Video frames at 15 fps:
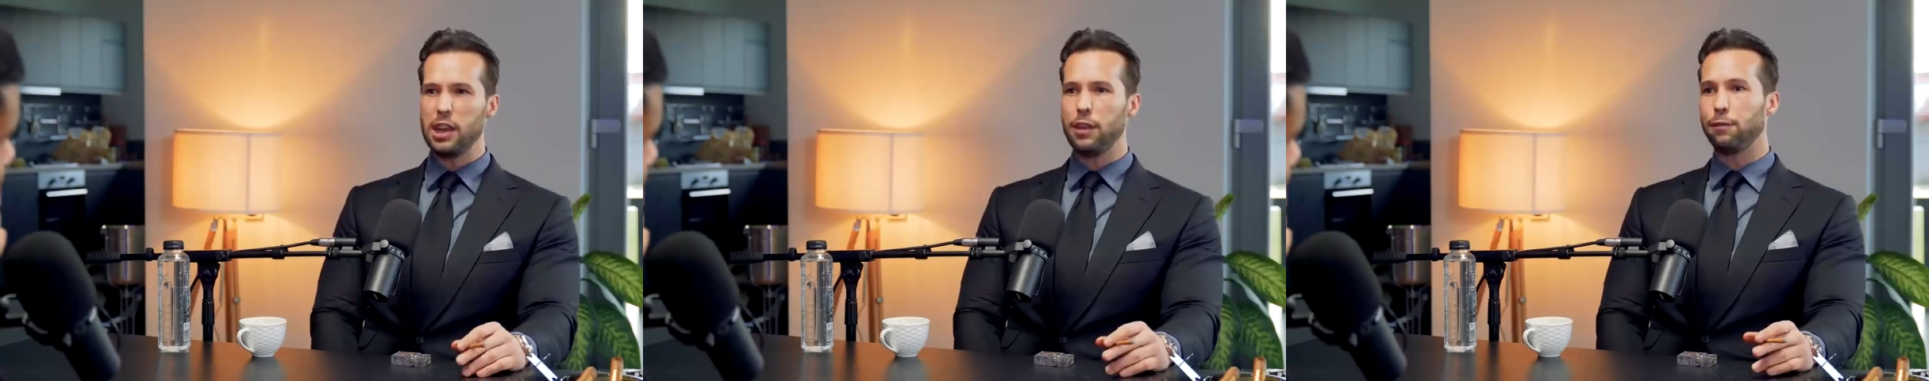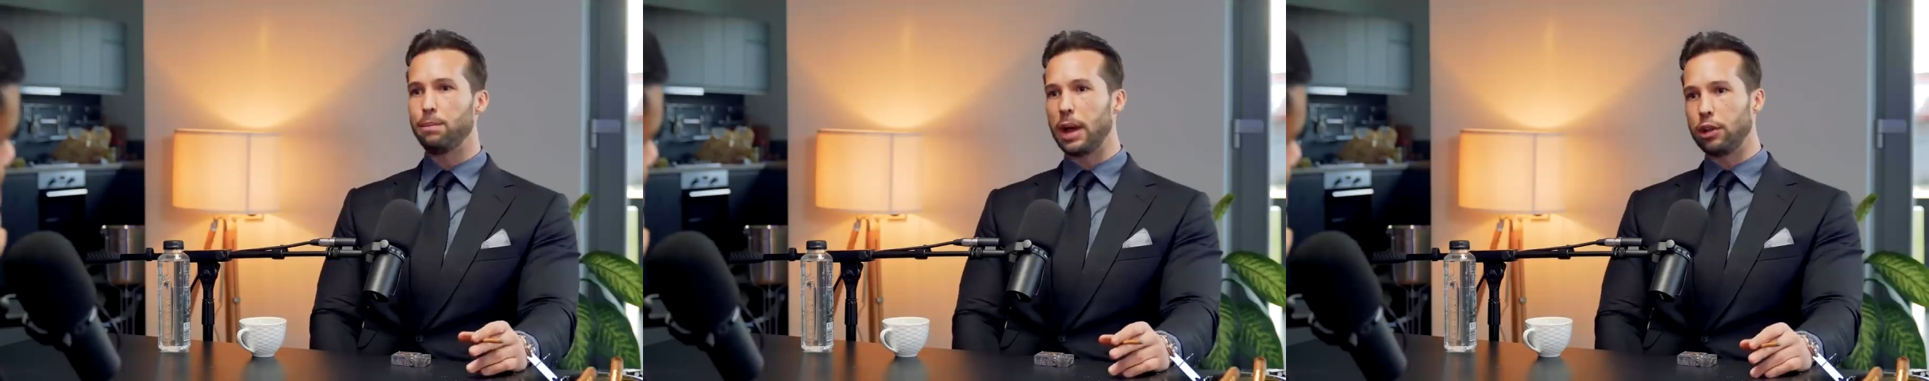
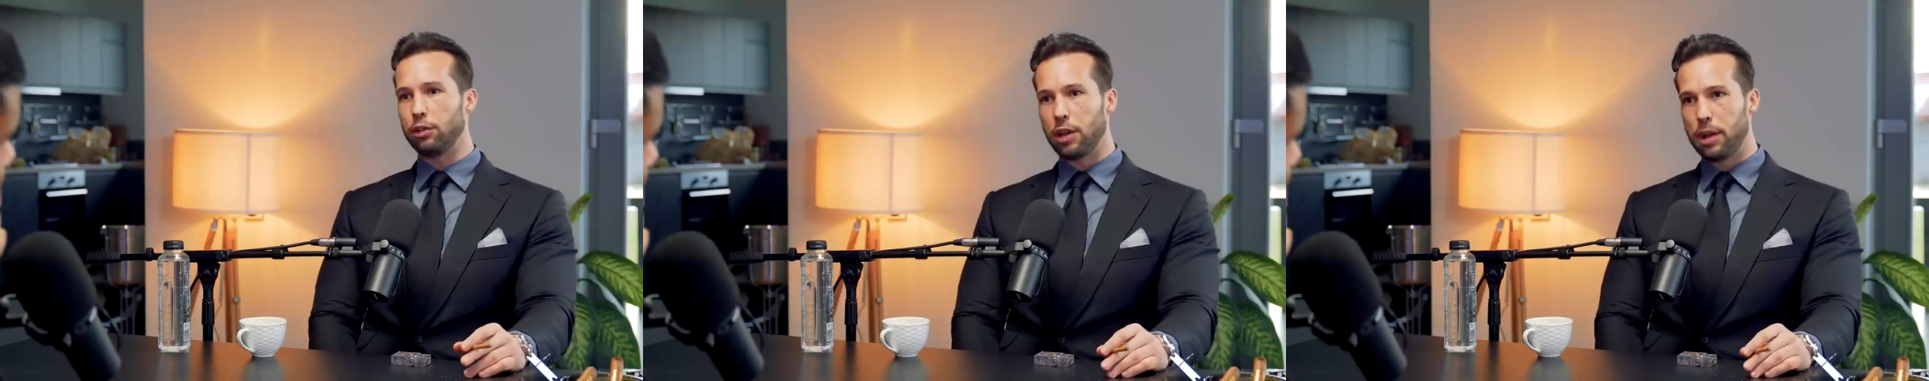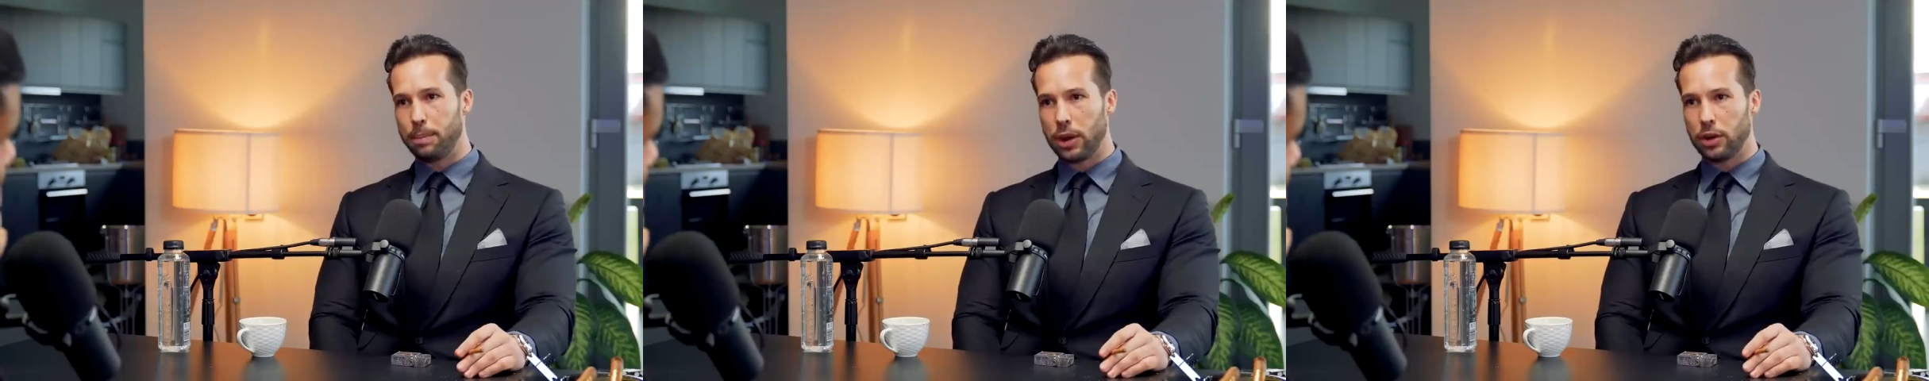if my
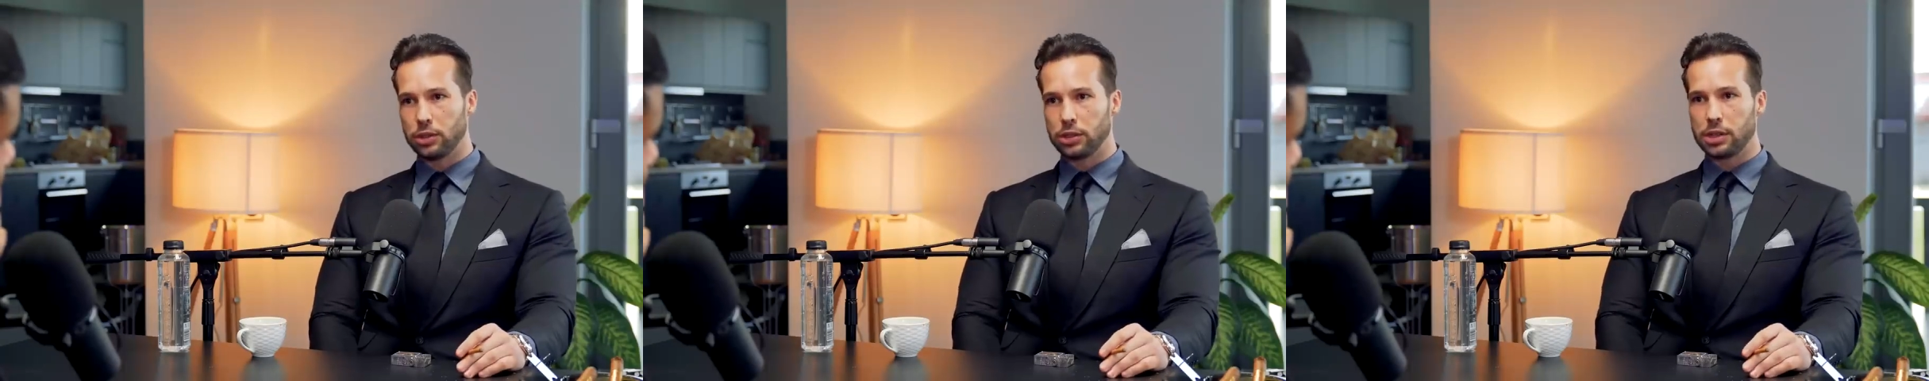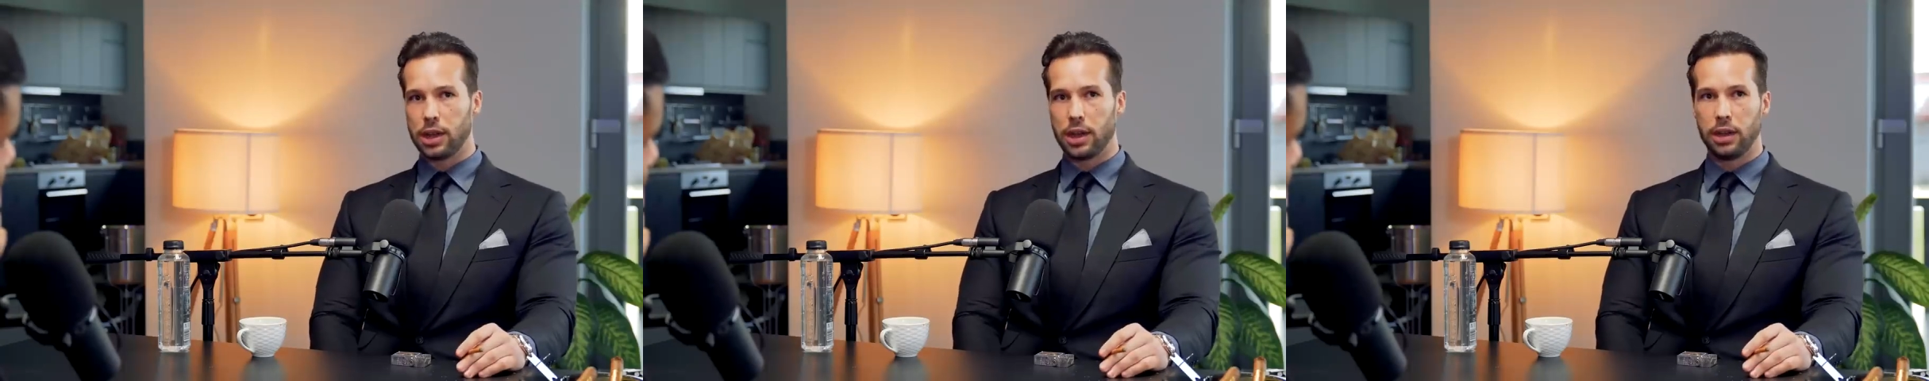
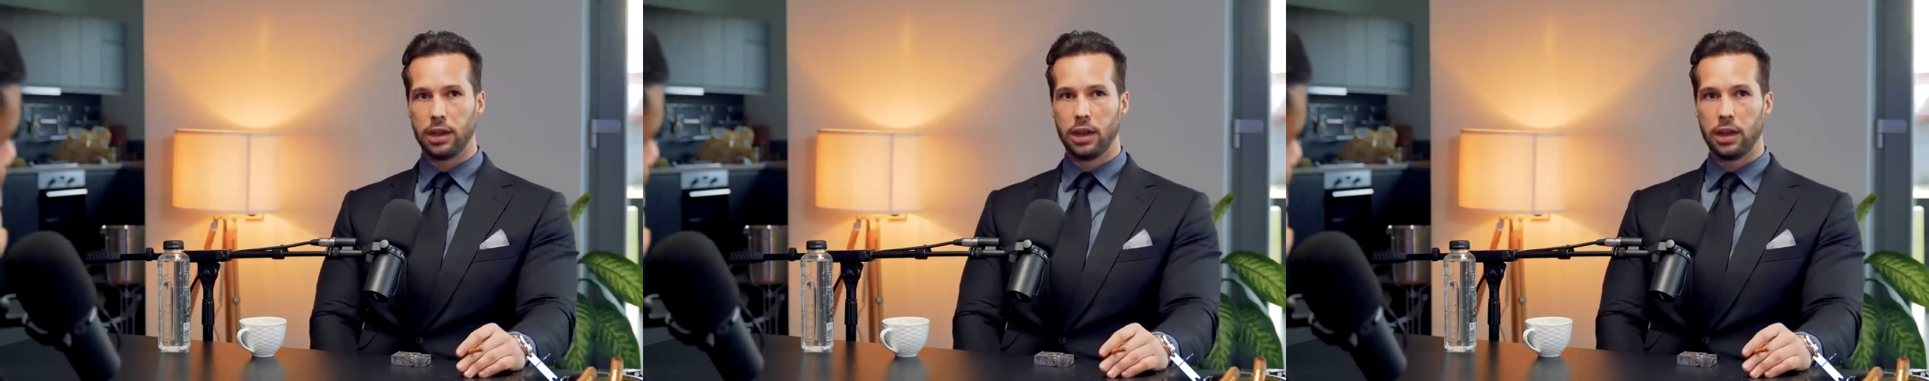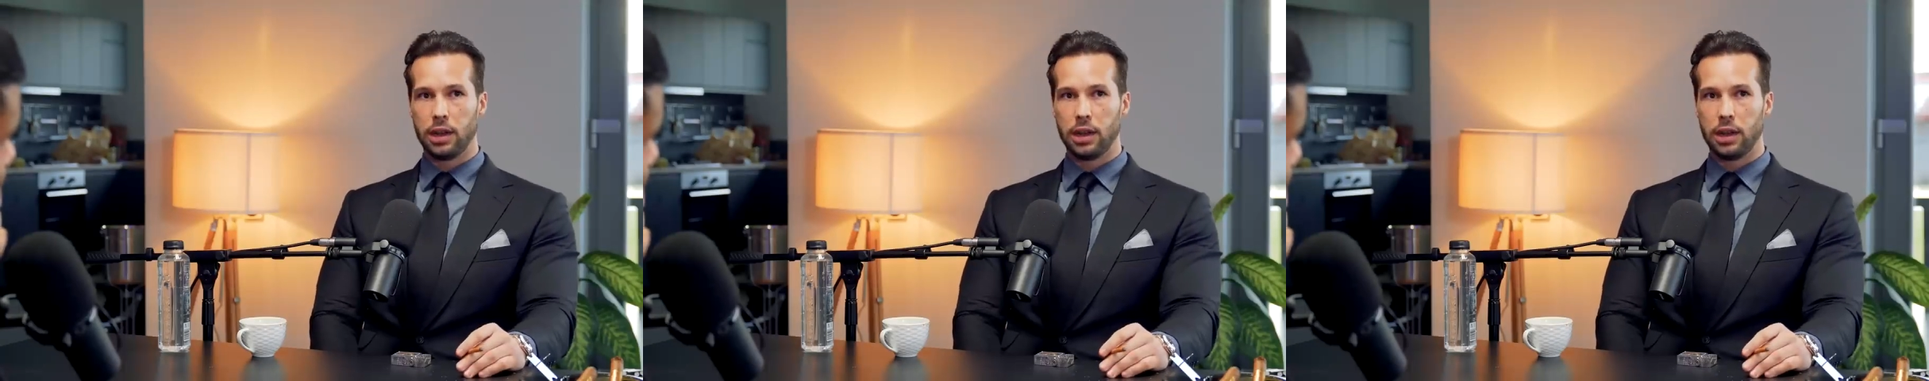grandparents die.